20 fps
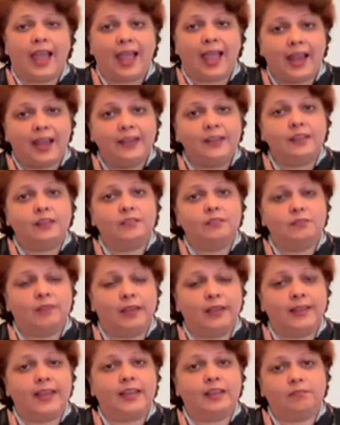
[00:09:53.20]
And
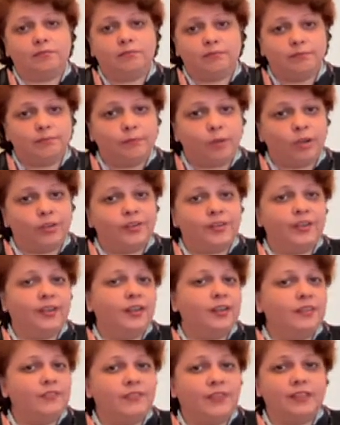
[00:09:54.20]
again,
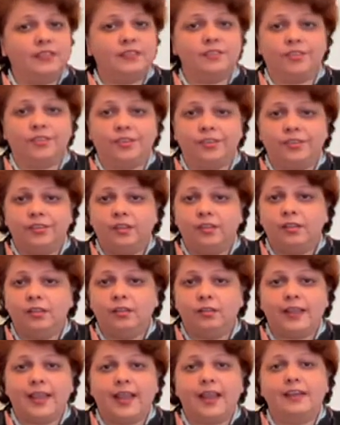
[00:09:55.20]
moderate investor,
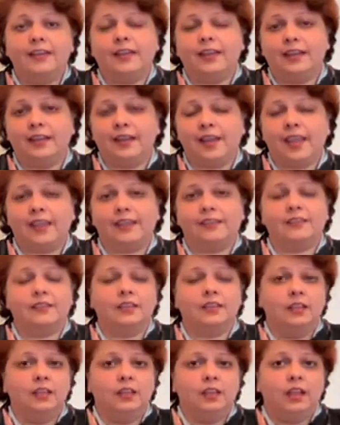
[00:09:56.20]
look at
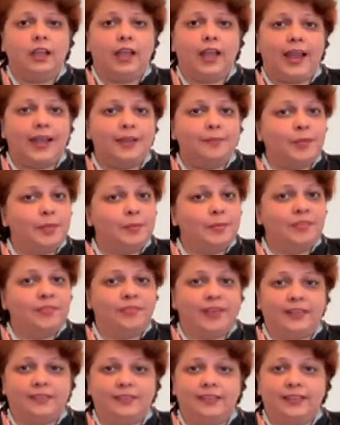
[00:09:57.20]
index, and maybe
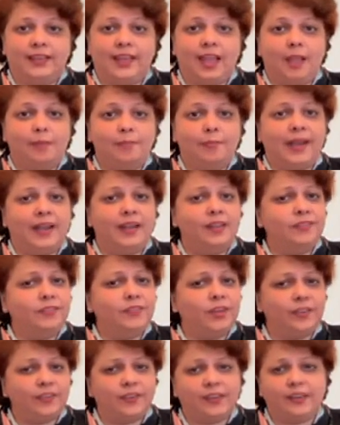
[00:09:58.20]
flexi cap. And
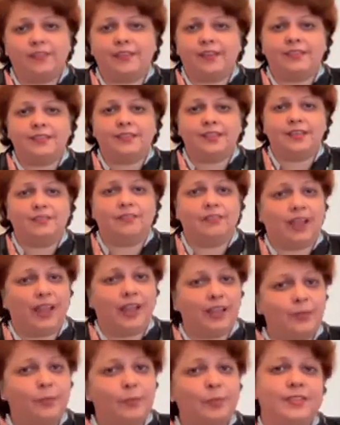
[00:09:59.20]
if you're aggressive,
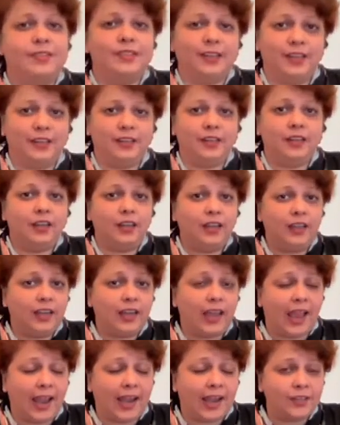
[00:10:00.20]
I would say,
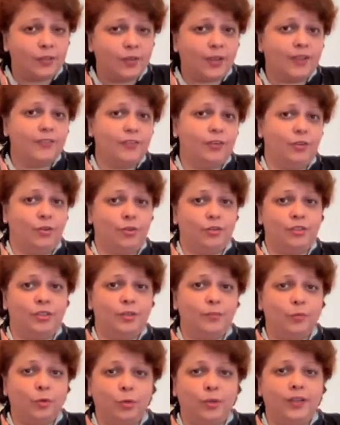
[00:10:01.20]
and you have a
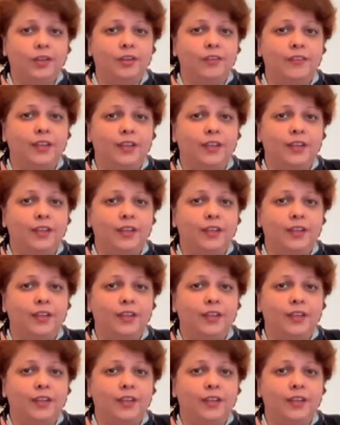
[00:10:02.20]
long-term holding